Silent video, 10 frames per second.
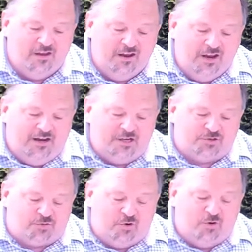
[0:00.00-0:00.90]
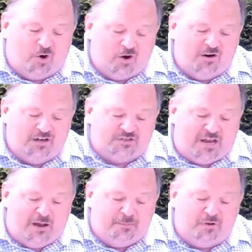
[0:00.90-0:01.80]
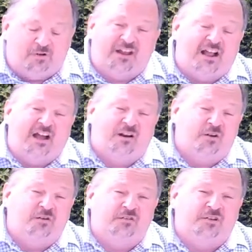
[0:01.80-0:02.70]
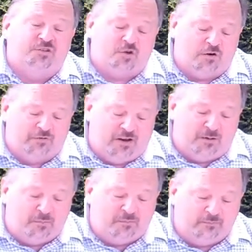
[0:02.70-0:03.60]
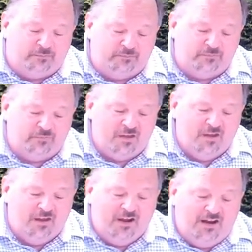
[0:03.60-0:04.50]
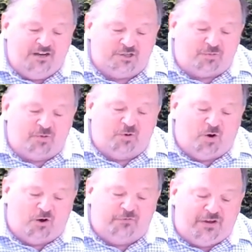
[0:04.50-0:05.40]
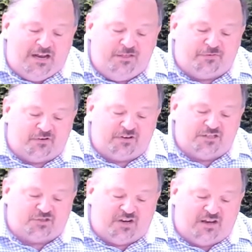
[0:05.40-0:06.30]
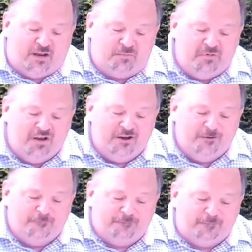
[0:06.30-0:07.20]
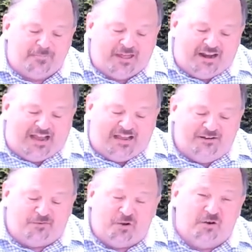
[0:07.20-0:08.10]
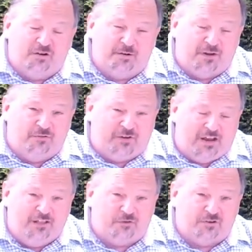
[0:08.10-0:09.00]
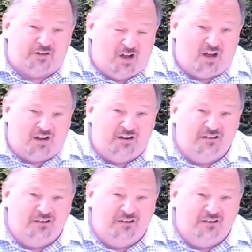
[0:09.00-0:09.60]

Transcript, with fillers: It is through her example that I learned to serve him. It is through her faithfulness to him that I have learned to be faithful to God.